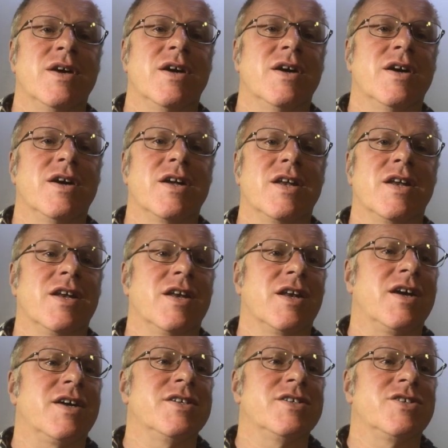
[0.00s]
It
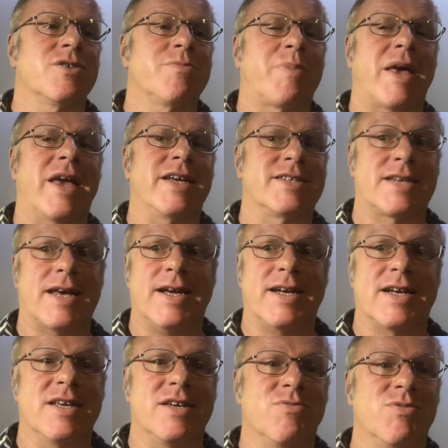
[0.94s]
lines up
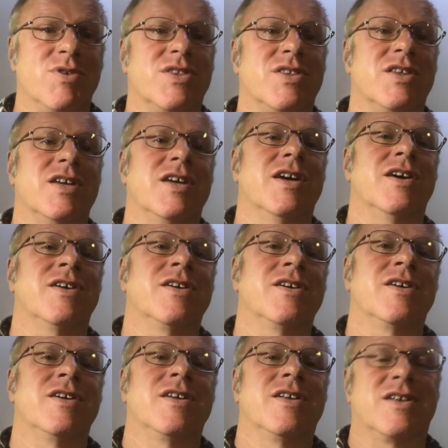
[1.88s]
exactly with the
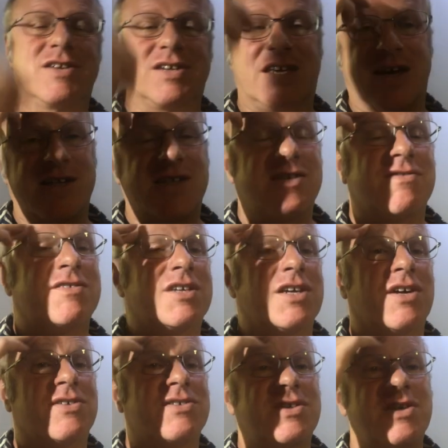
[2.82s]
gate of
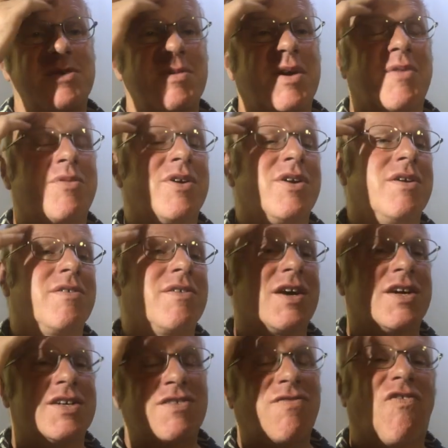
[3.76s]
Sagontium, and we're in
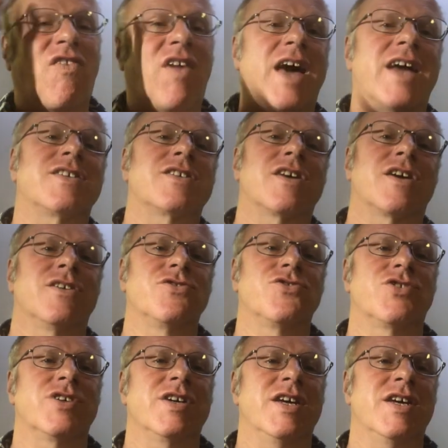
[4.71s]
nice flat
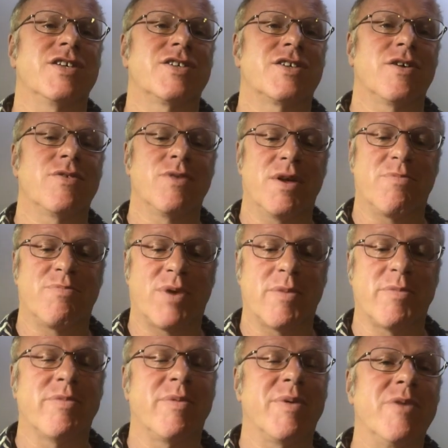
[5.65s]
country here, so it
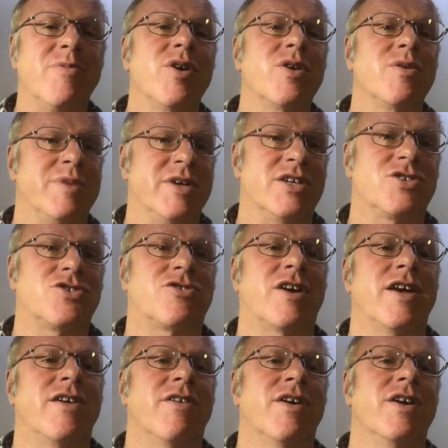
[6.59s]
probably will be a
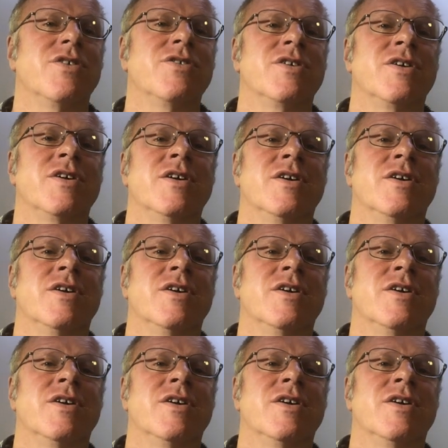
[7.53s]
straight road.